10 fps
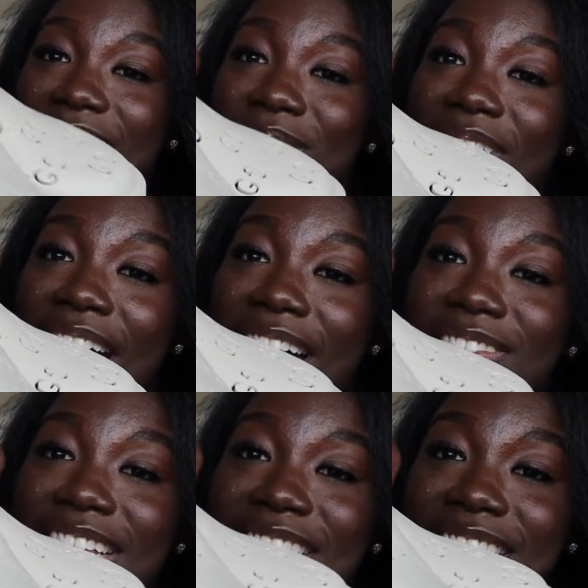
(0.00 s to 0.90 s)
They don't
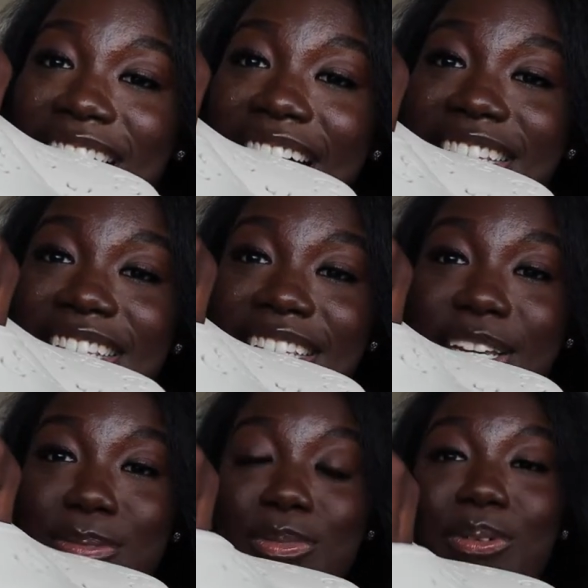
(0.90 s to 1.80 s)
have these sizes
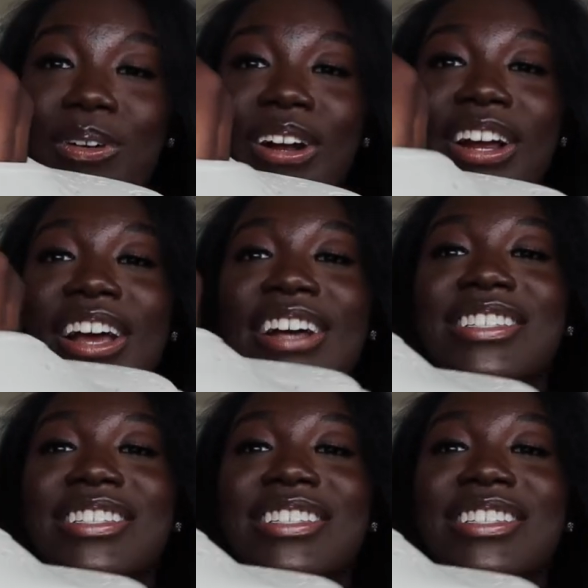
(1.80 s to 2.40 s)
anymore.